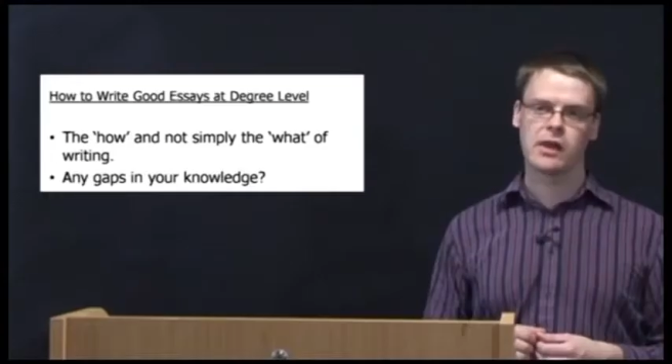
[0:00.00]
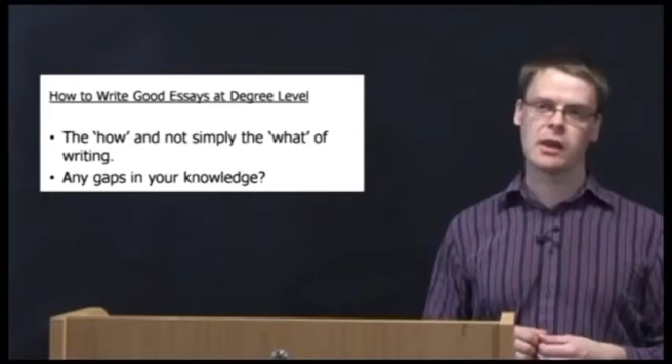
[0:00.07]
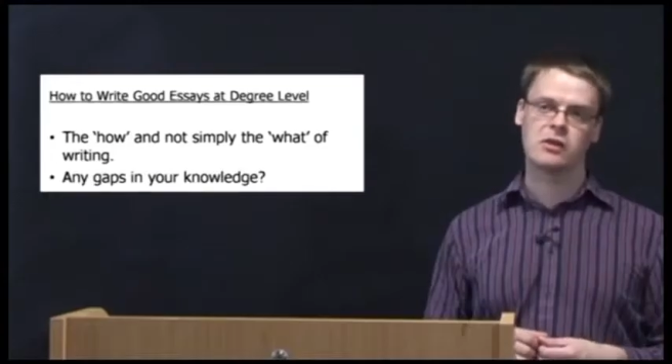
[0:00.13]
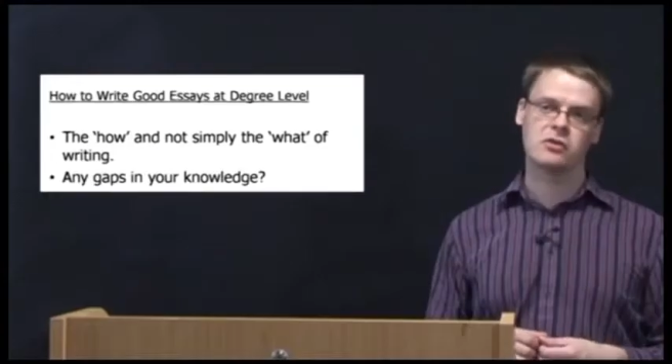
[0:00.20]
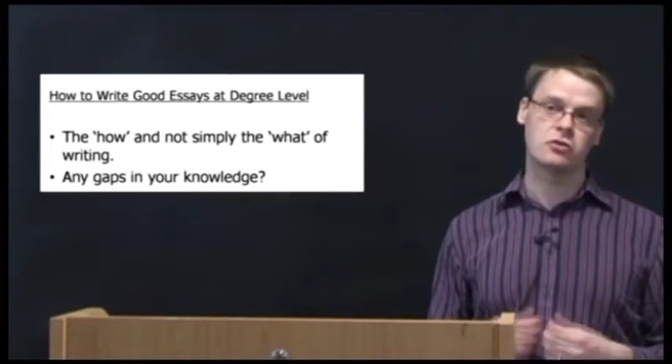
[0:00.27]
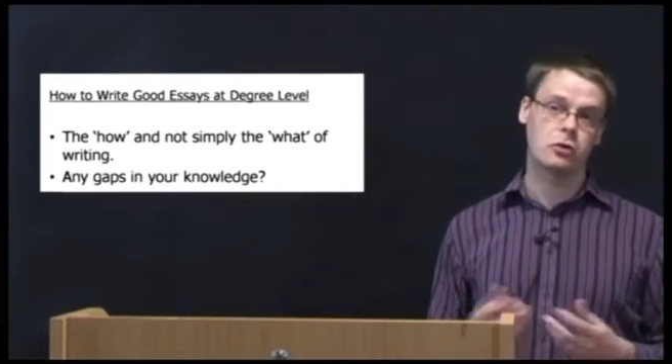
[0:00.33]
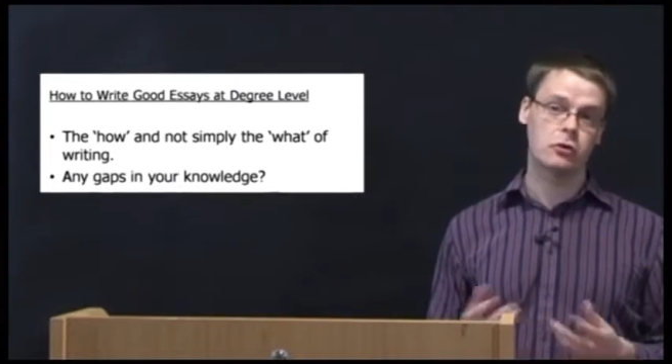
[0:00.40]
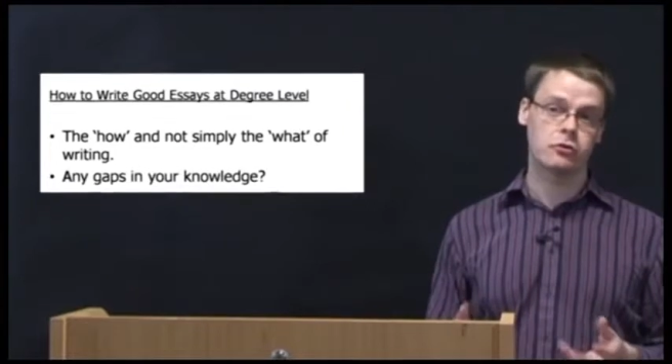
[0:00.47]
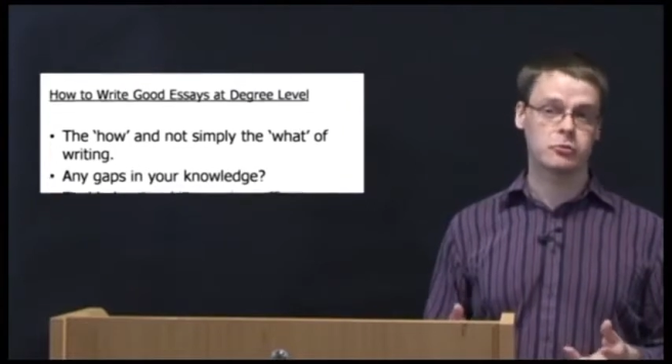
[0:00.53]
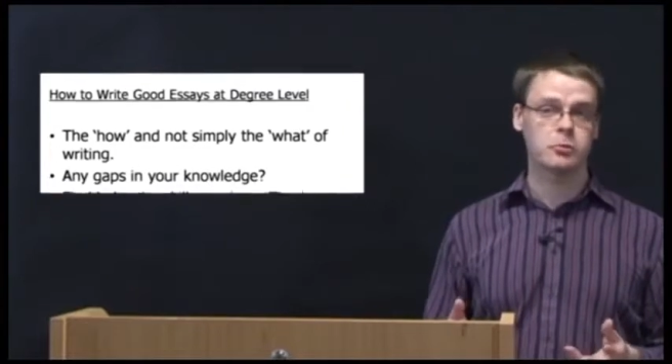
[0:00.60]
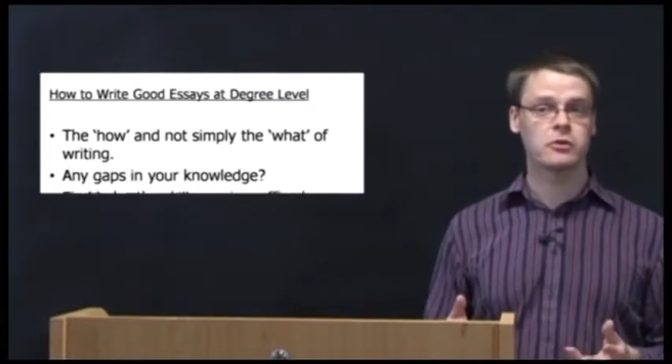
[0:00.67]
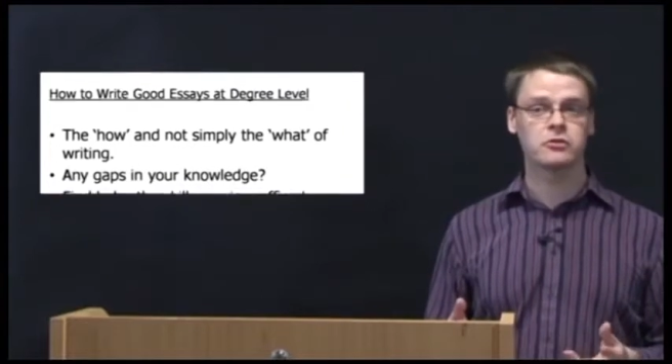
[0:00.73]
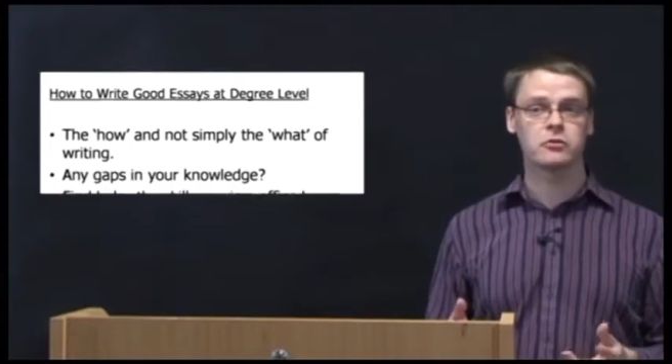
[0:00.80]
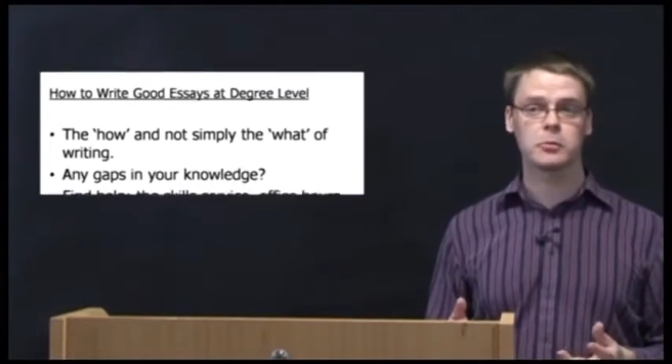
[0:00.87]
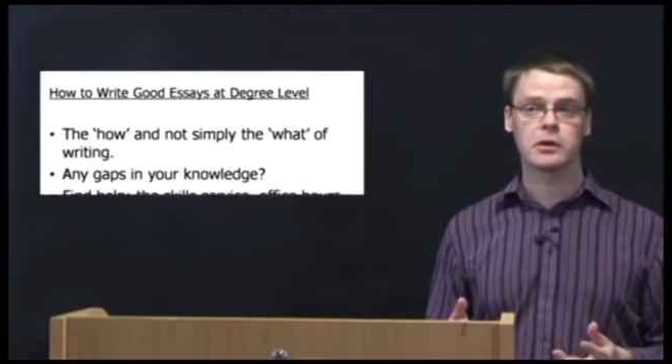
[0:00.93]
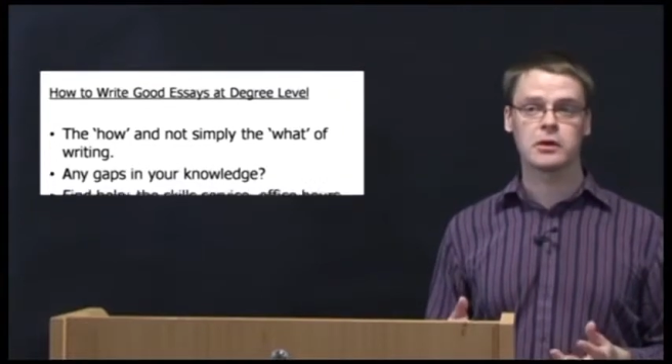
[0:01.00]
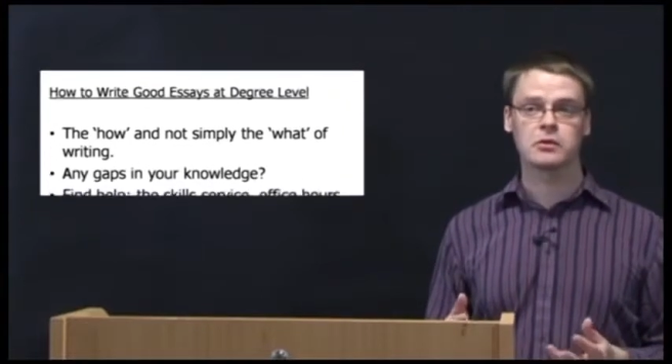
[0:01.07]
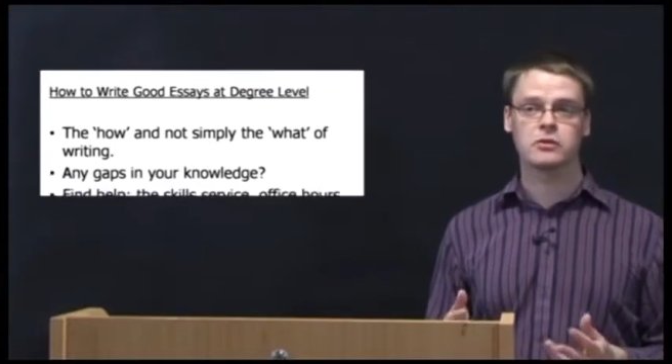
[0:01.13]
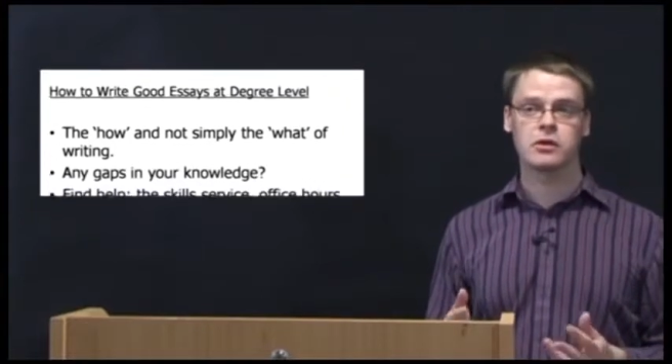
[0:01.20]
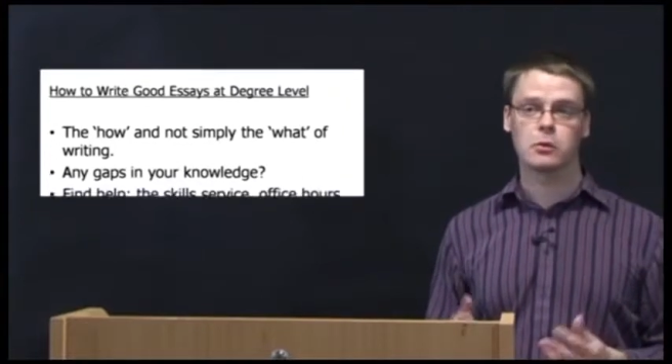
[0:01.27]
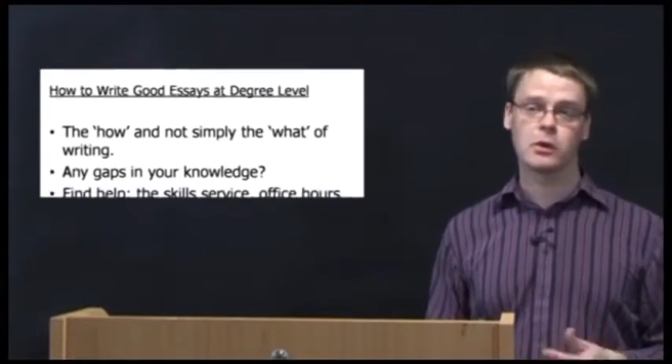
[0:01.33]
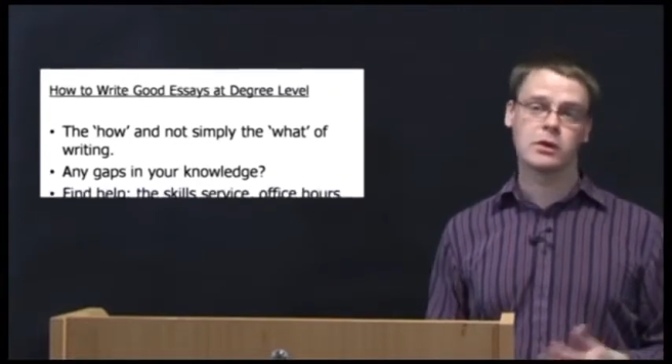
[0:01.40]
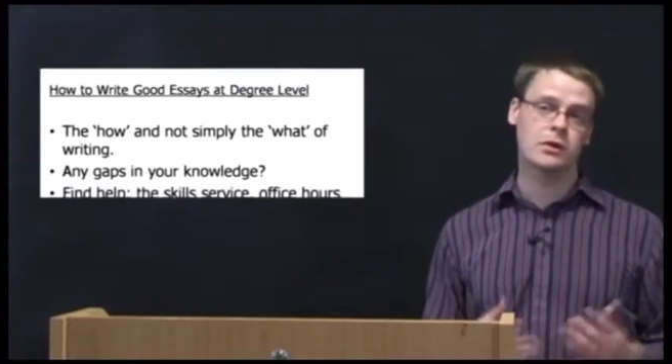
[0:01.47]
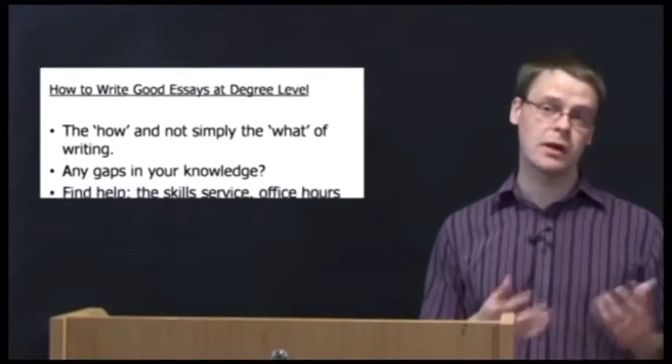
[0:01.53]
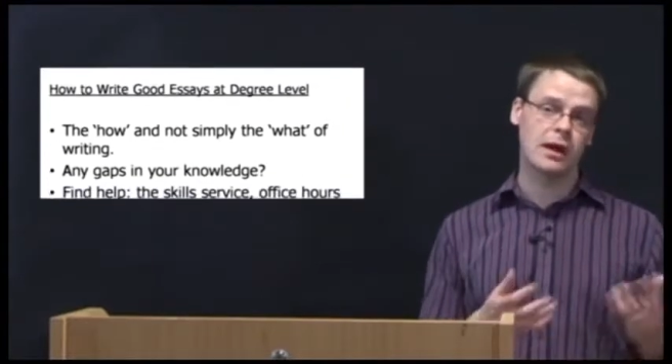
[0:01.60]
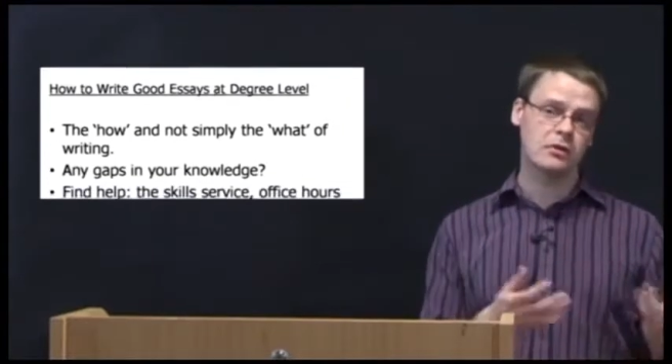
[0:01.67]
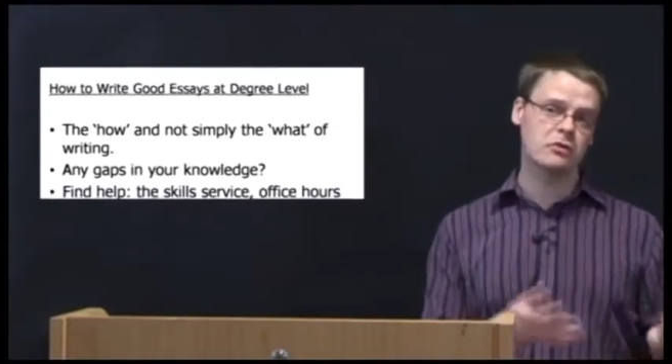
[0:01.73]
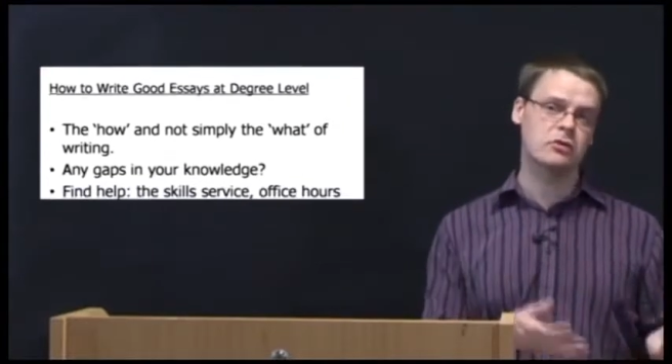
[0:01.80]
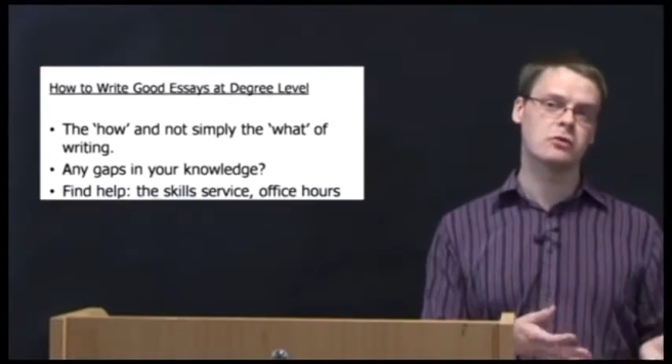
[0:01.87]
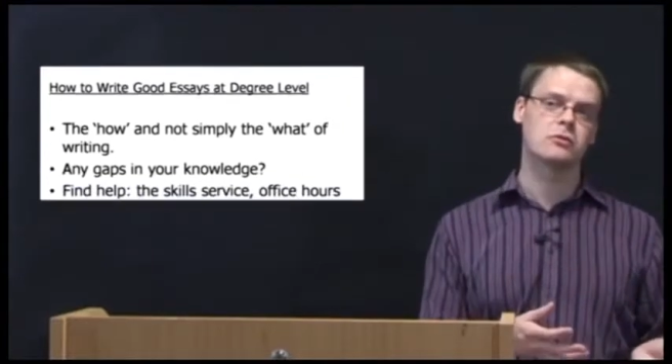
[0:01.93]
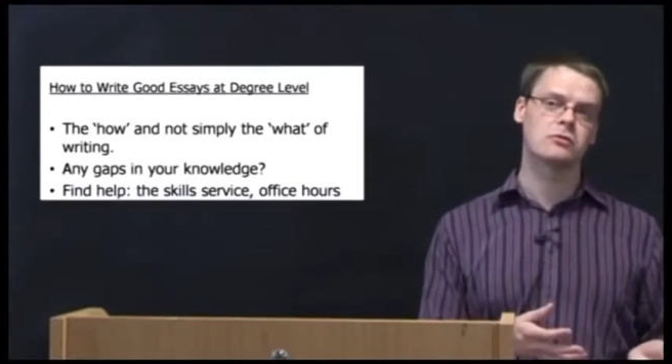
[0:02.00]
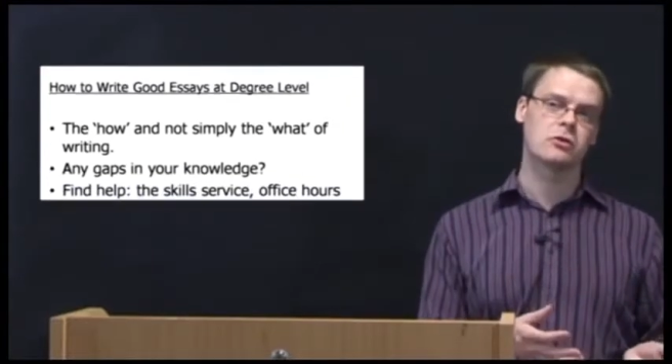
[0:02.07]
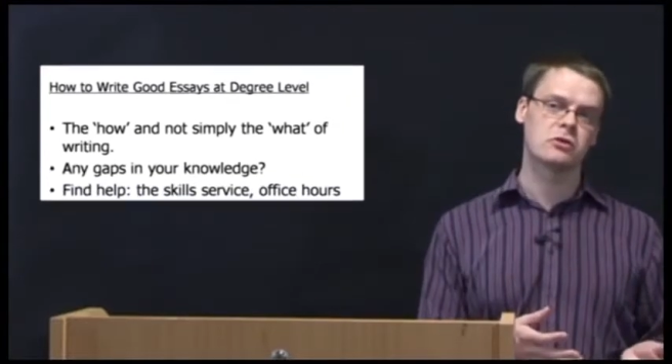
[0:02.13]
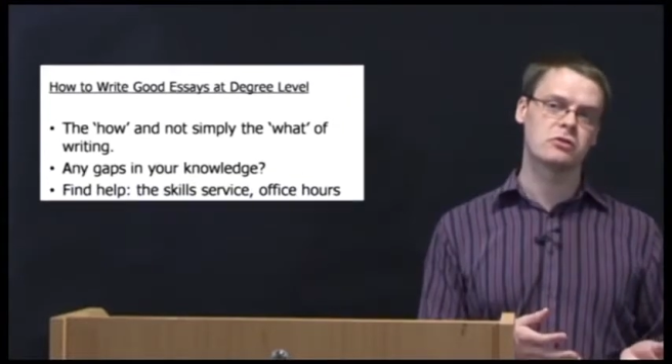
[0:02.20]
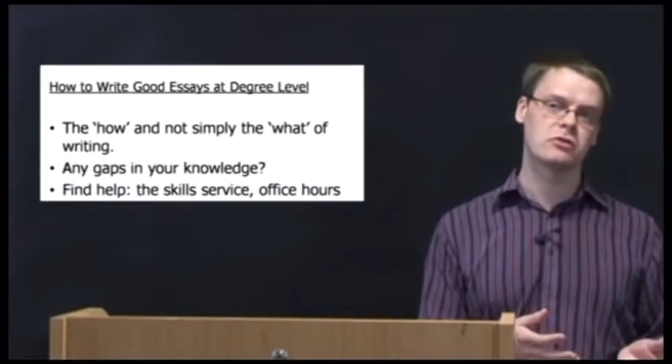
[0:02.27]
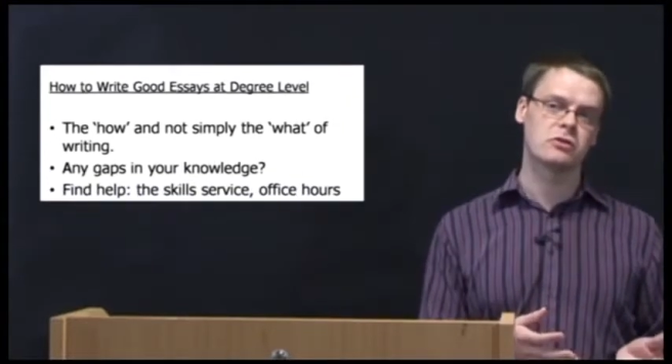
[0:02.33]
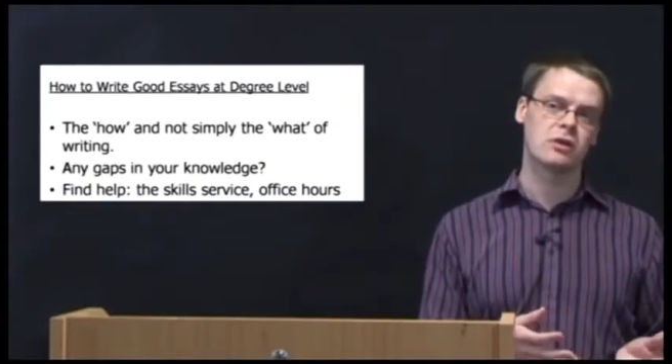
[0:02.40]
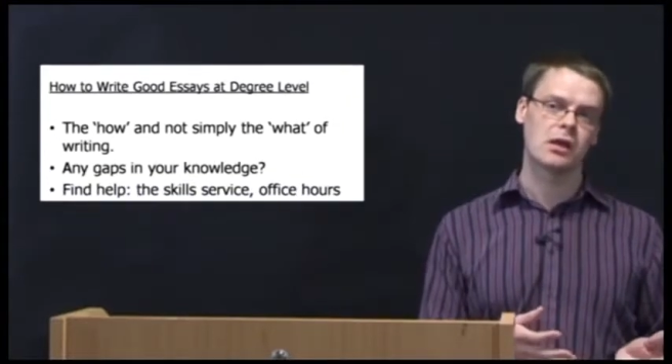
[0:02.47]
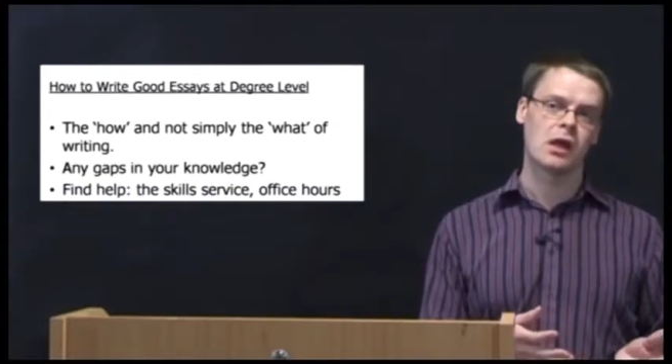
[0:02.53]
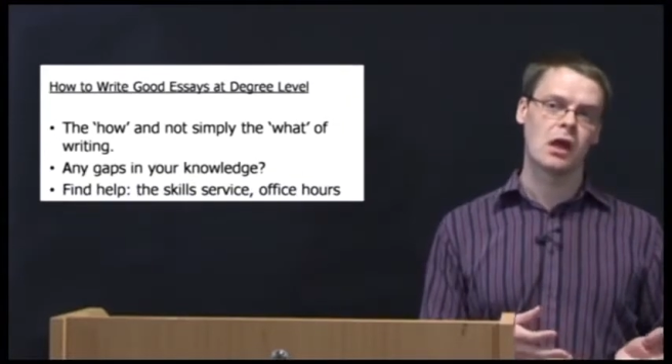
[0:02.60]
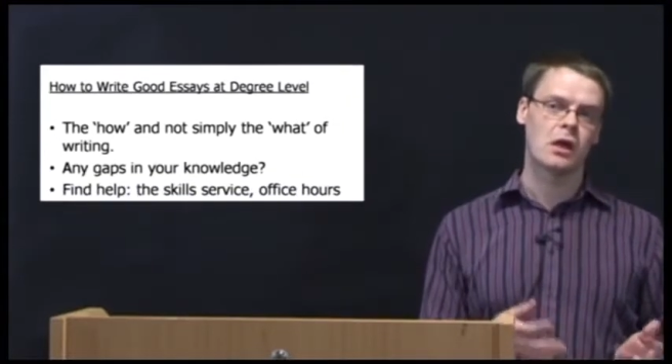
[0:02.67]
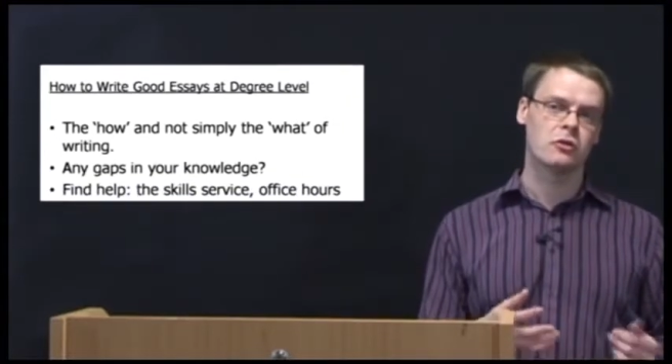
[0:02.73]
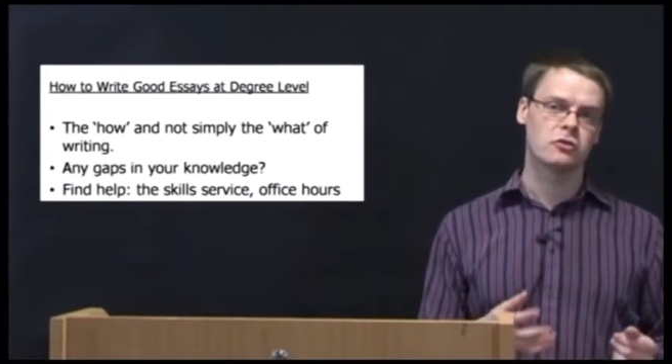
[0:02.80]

then it's your responsibility when you get to university